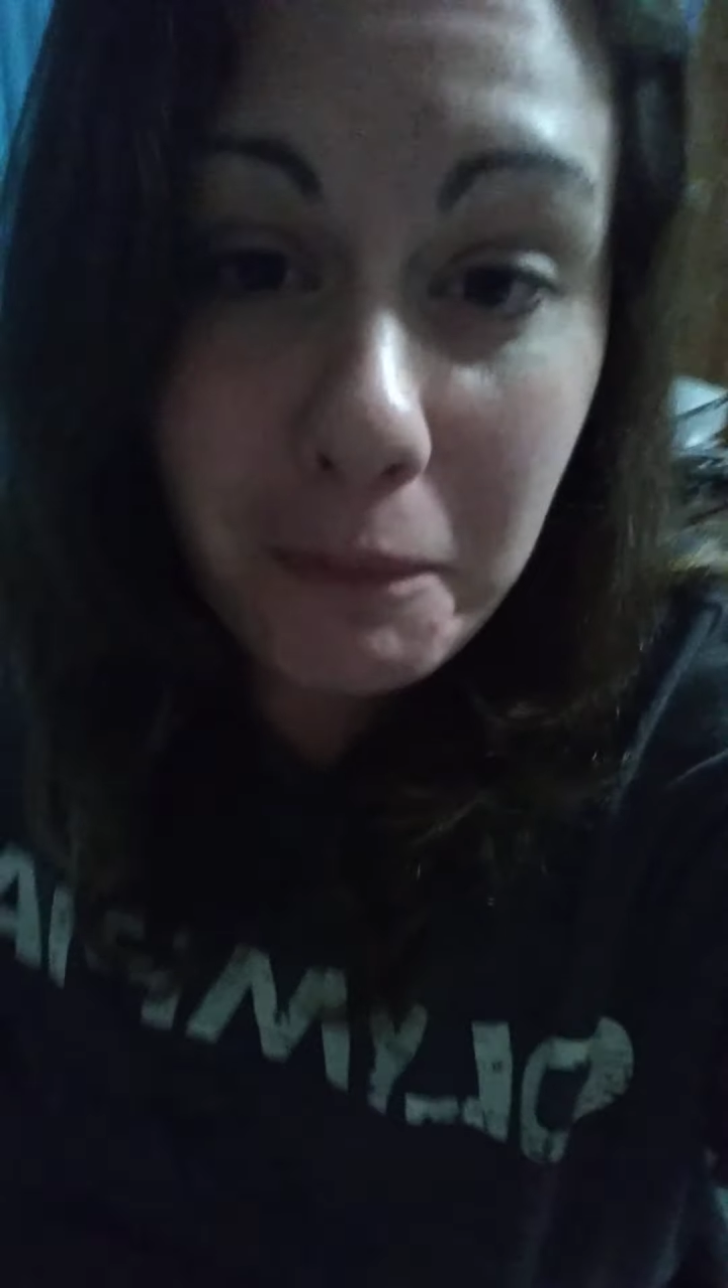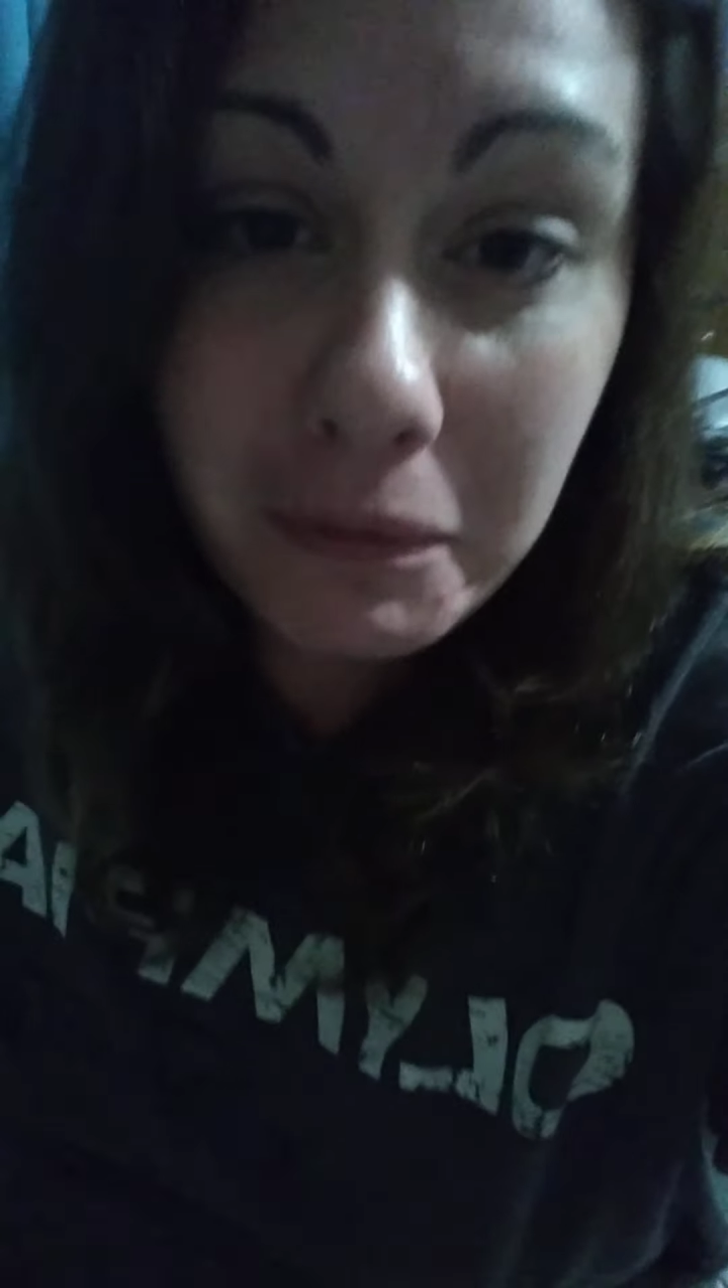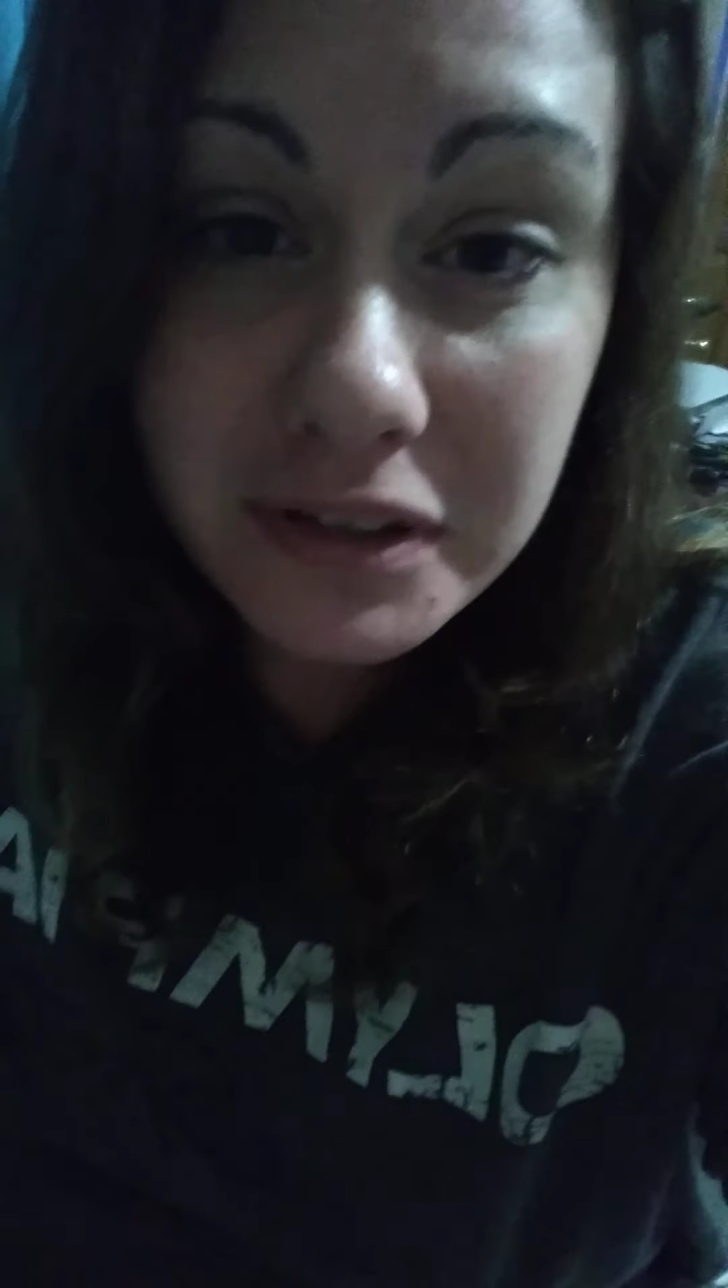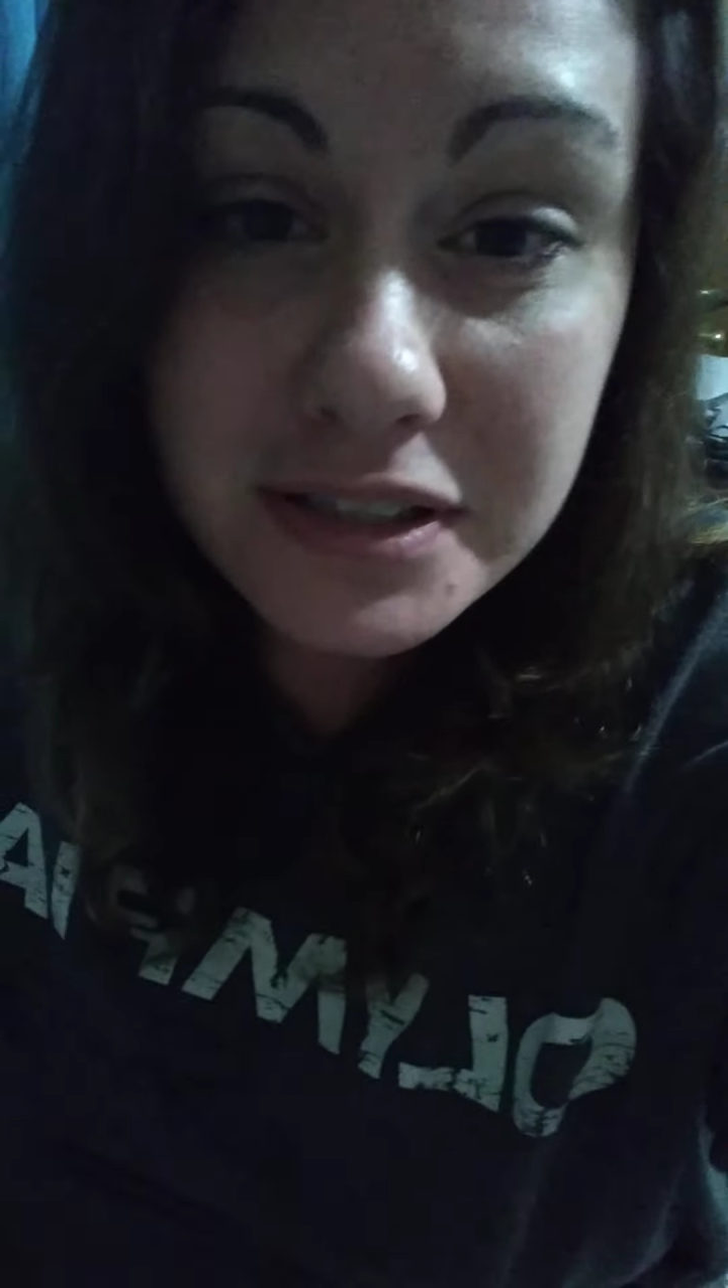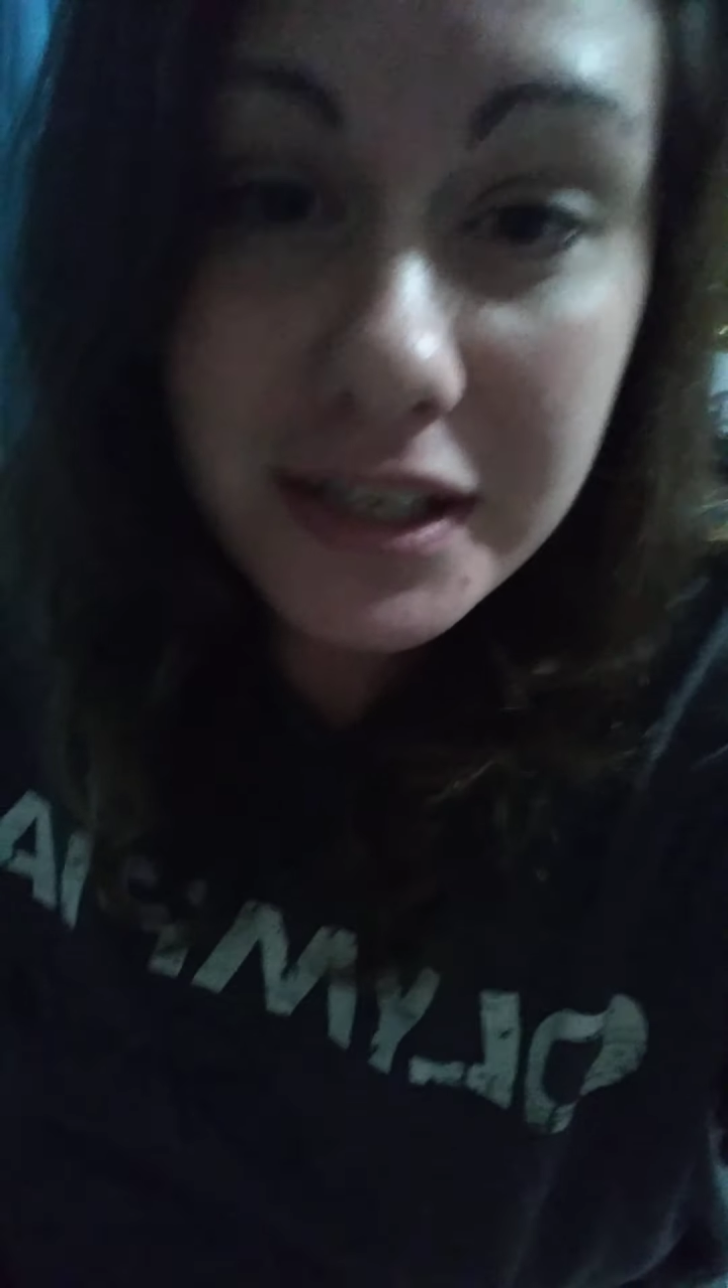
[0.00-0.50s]

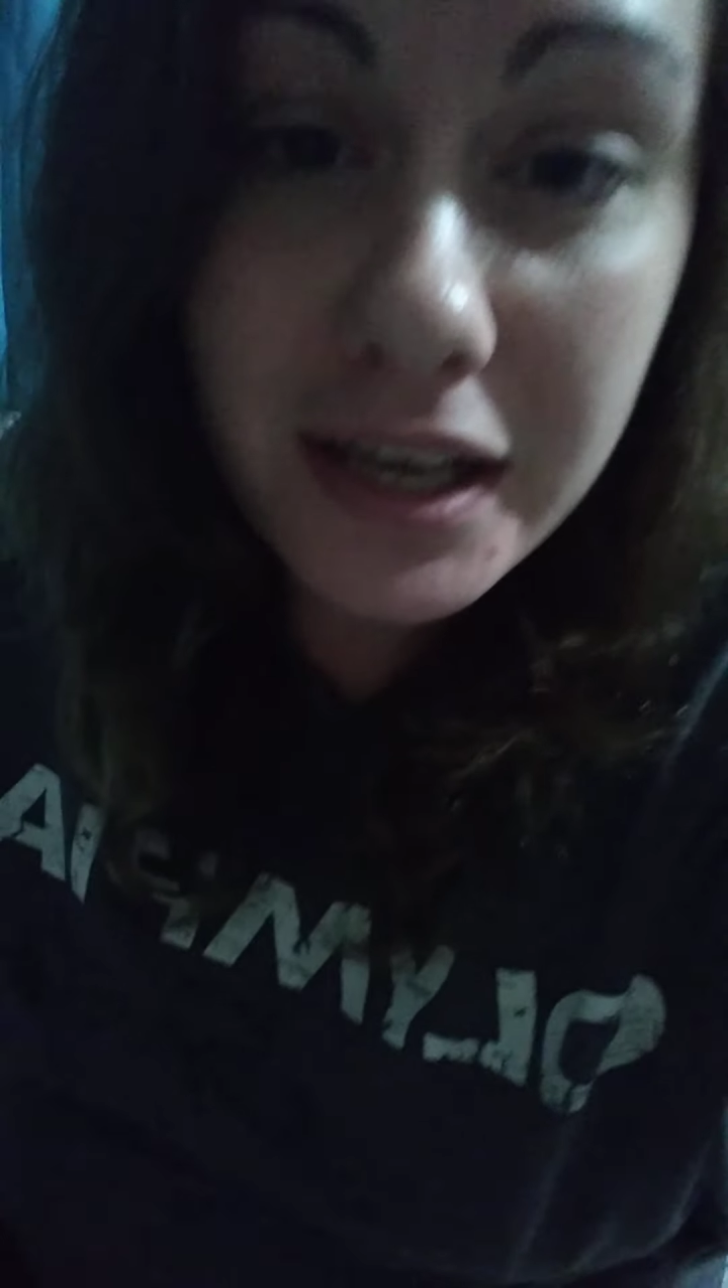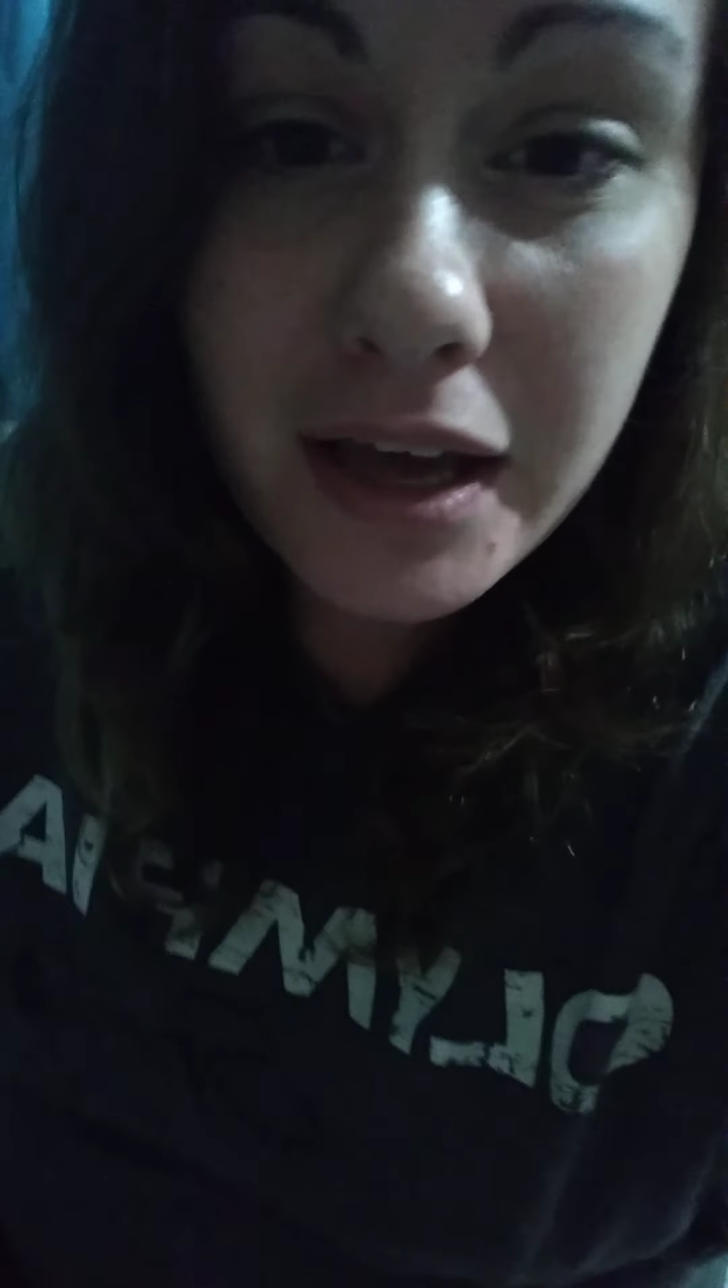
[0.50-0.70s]
We'll see.